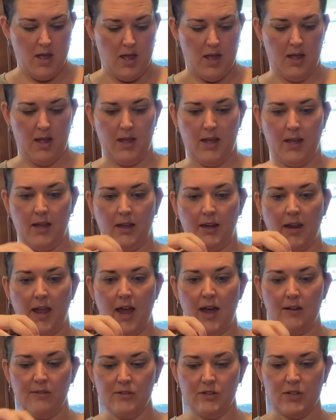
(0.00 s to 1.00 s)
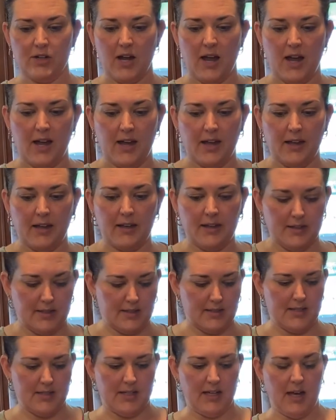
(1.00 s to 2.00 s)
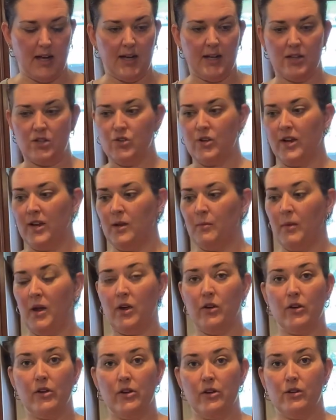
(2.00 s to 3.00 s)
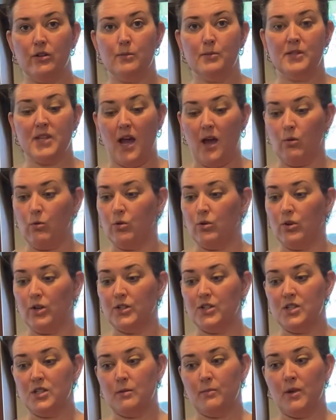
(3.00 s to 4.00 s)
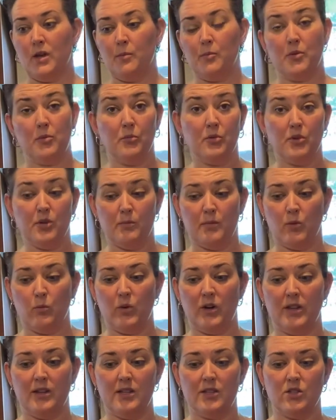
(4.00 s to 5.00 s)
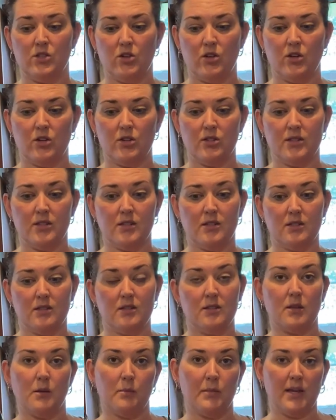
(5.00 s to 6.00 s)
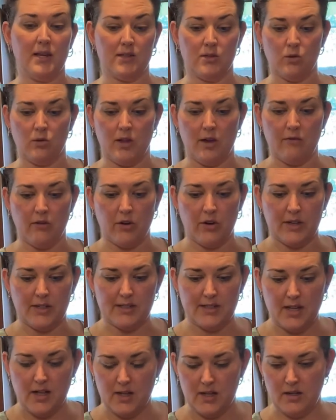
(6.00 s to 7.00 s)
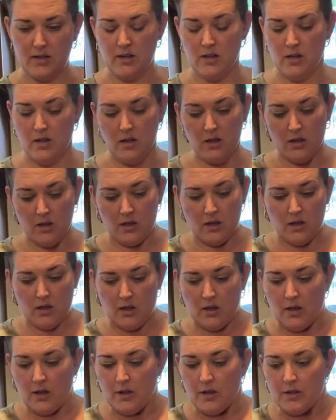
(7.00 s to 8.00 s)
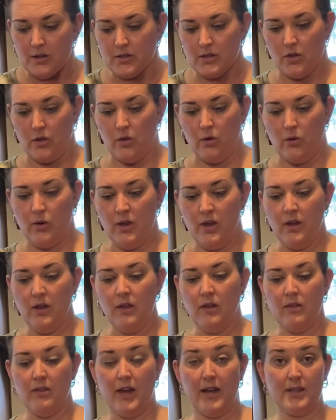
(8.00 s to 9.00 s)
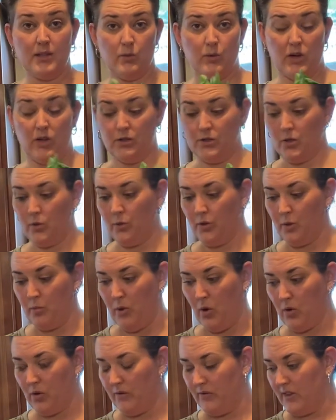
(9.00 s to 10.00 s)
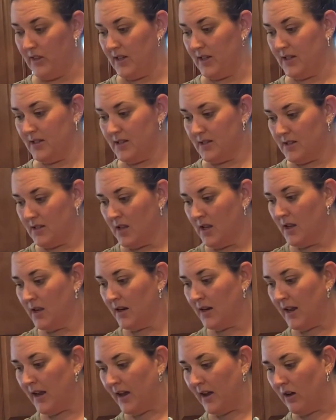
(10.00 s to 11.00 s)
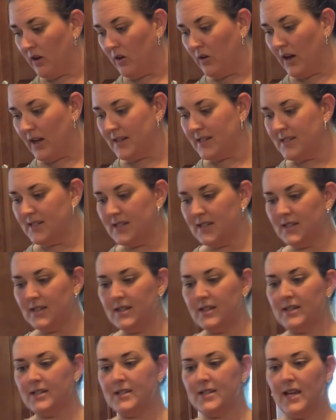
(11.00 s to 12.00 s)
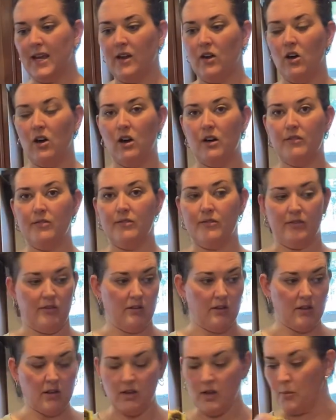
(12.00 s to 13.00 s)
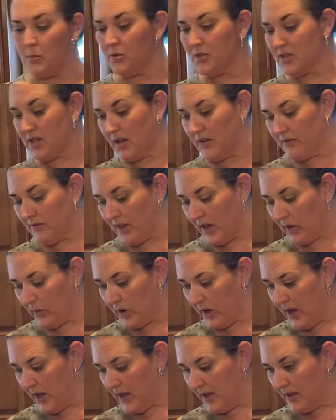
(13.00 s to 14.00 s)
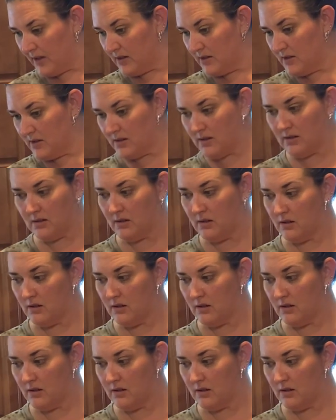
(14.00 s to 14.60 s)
And after I dehydrate my herbs, I will crunch them up and put them in one of these jars. This is some basil I've already done. So that's what I'll do with the bulk of this. Now, I did take off a couple sunflower heads.